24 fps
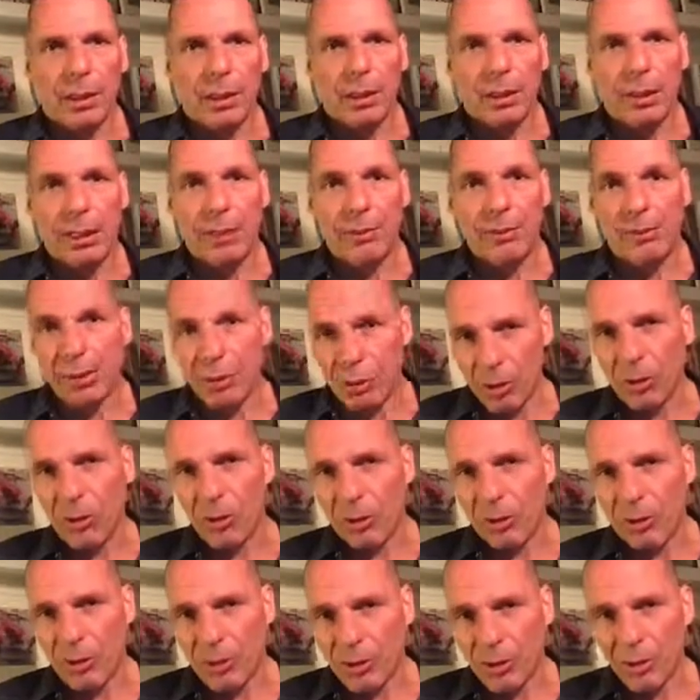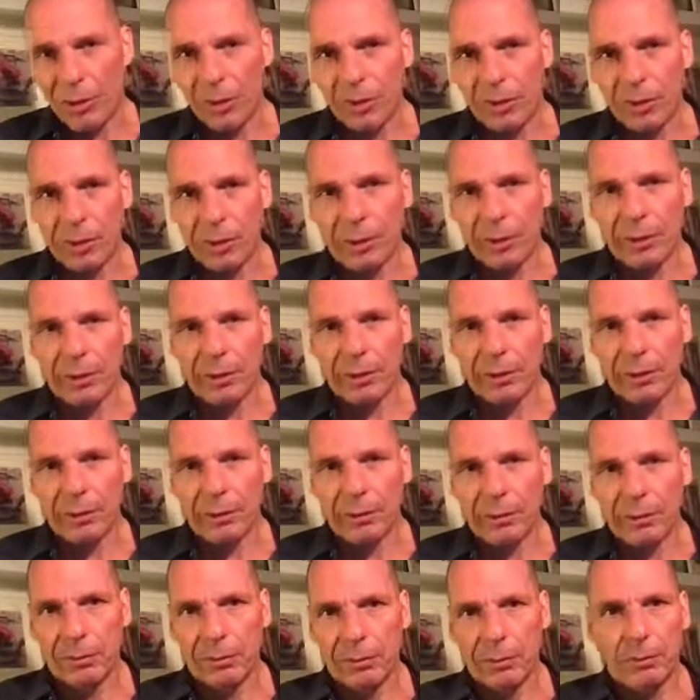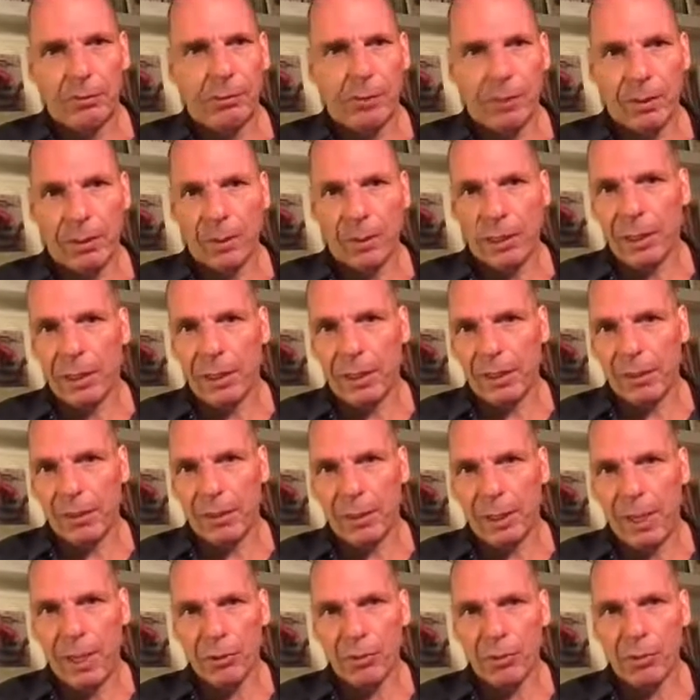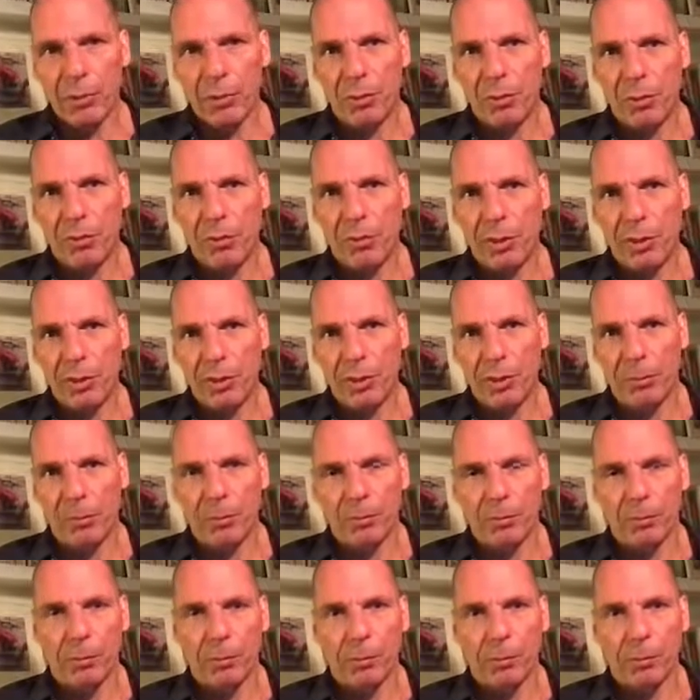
If he's not interested in doing that, the repercussion would be very simple.